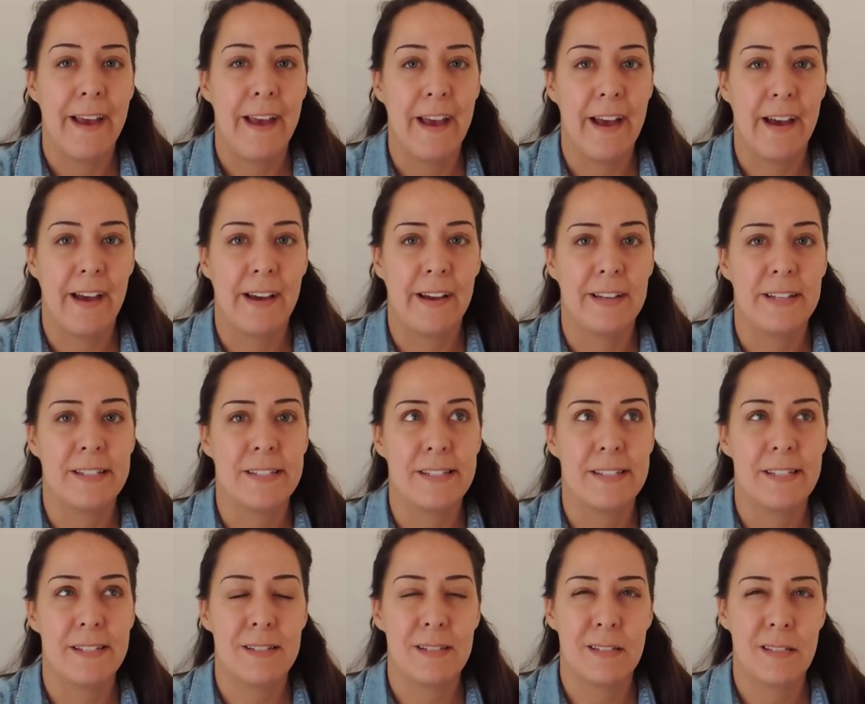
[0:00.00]

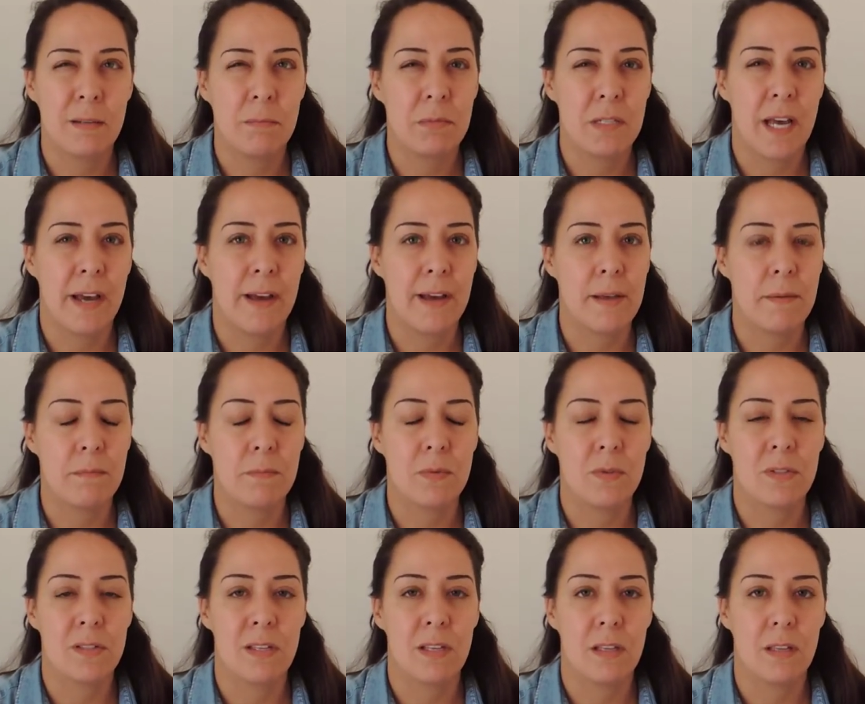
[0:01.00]
and
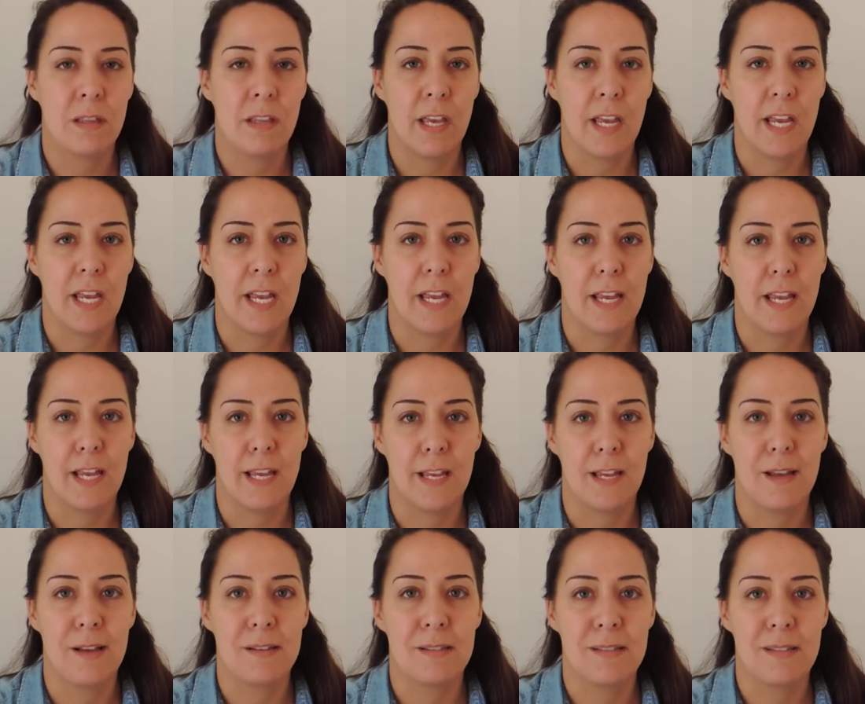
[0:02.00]
sometimes
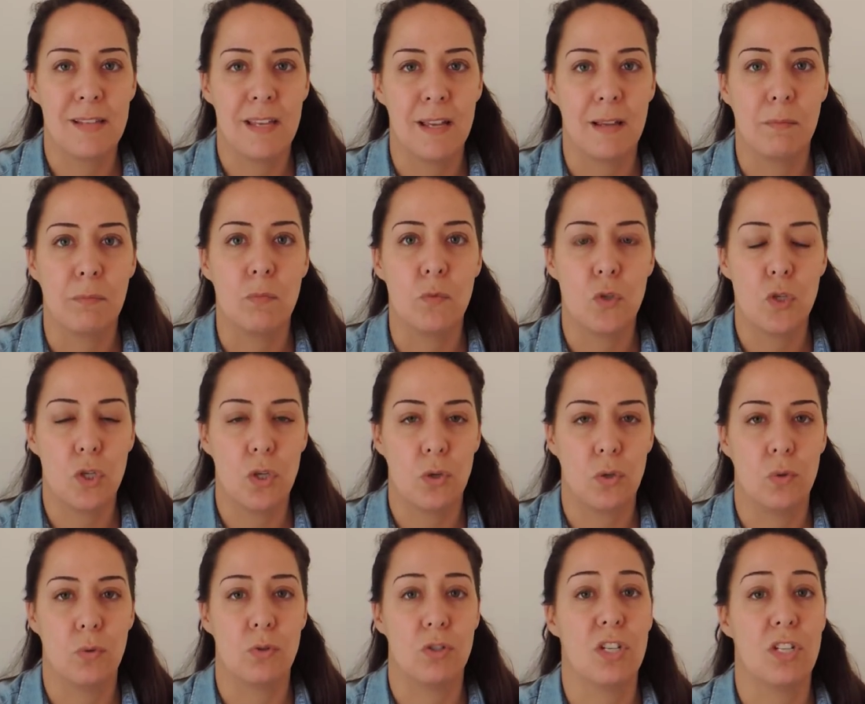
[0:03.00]
they seem
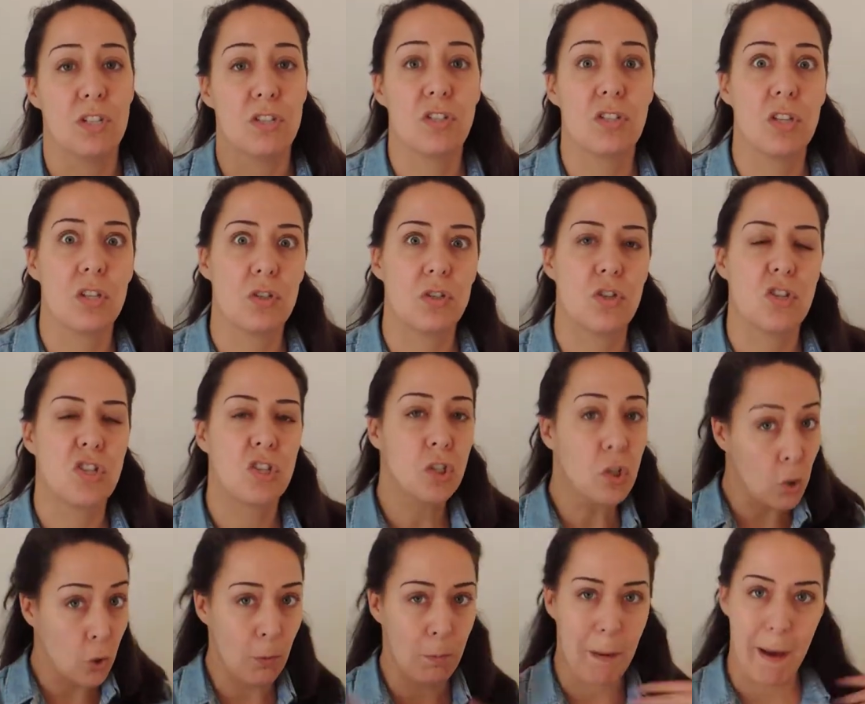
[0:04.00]
to just
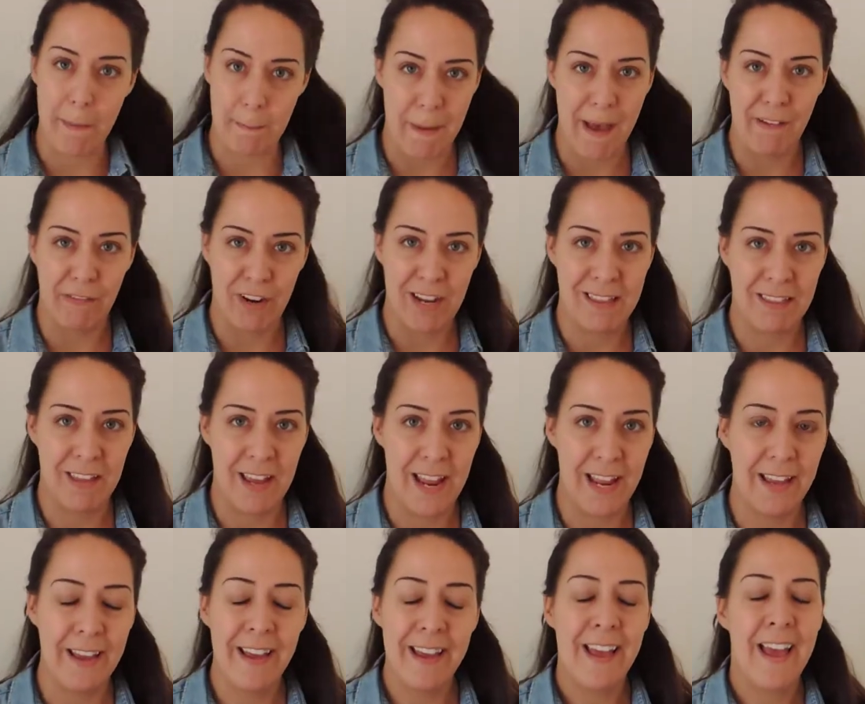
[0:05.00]
scoop up
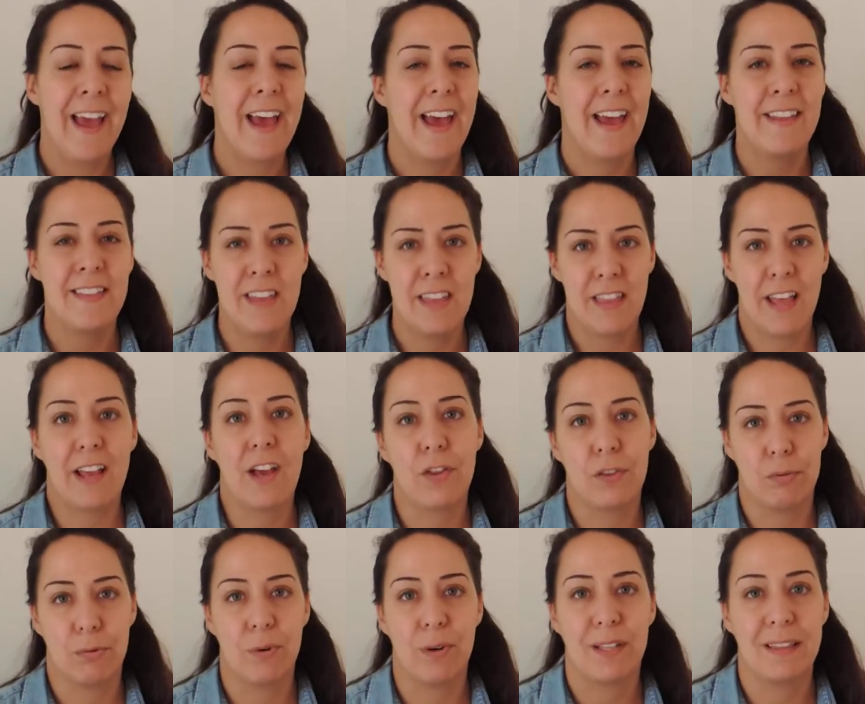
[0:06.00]
everything and then they go
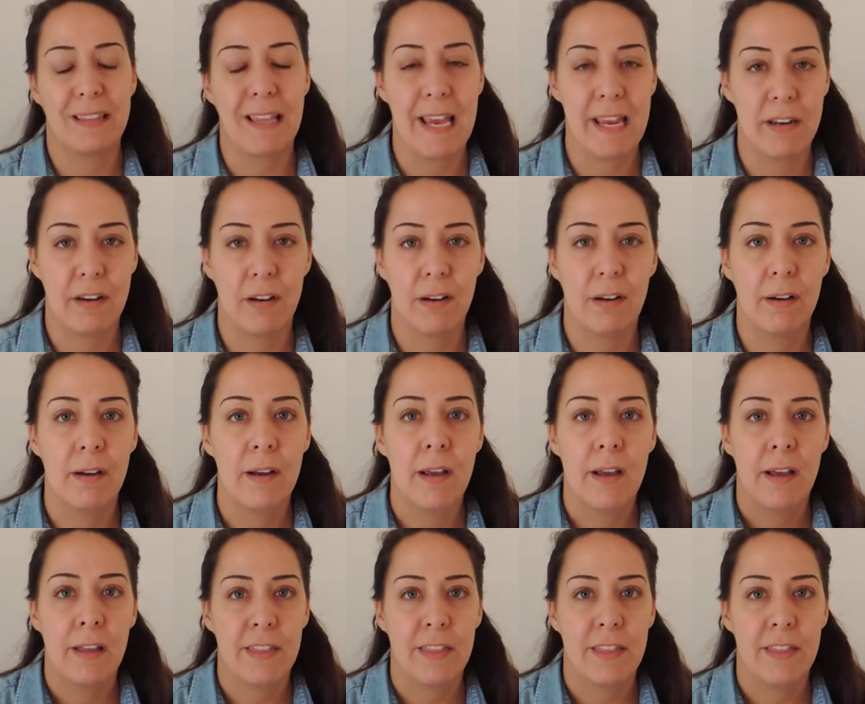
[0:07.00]
through it later.